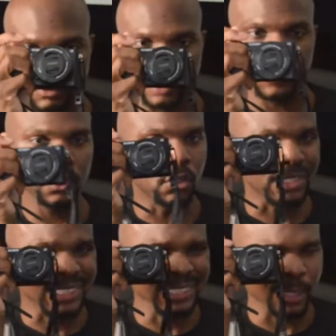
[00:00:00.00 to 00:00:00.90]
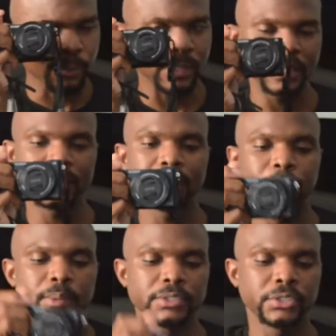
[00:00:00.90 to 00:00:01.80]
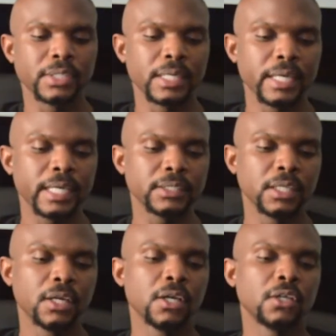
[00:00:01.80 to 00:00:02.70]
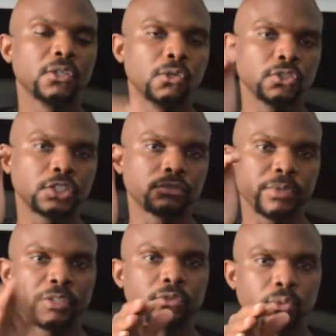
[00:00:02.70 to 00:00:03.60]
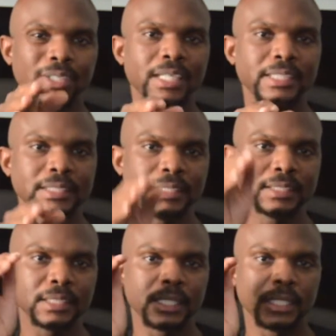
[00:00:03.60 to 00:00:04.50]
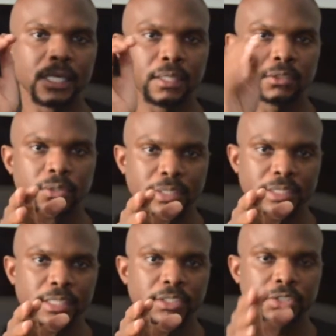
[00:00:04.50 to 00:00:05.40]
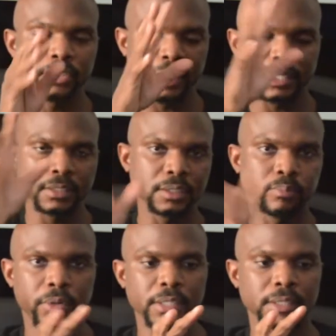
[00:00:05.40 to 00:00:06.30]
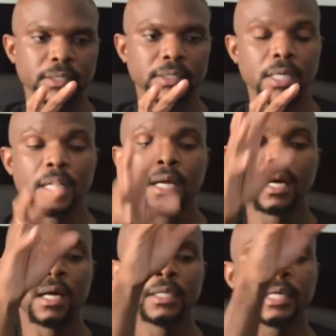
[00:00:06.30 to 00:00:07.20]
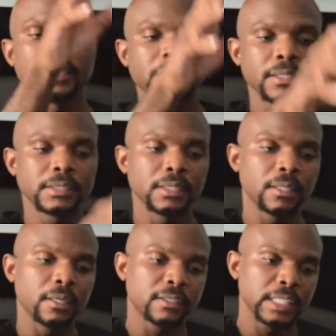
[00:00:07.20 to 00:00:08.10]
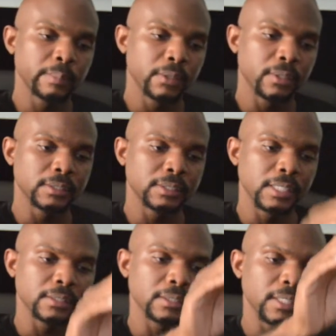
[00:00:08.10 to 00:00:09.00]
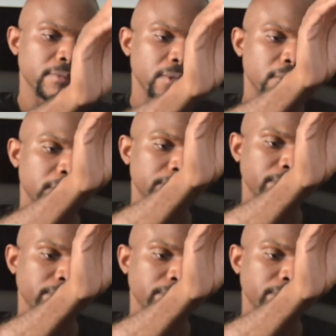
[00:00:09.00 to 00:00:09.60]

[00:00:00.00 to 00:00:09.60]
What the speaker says: you go snap and you take a picture, the light goes straight through the lens to the sensor and then it's processed. Unlike DSLR cameras that have a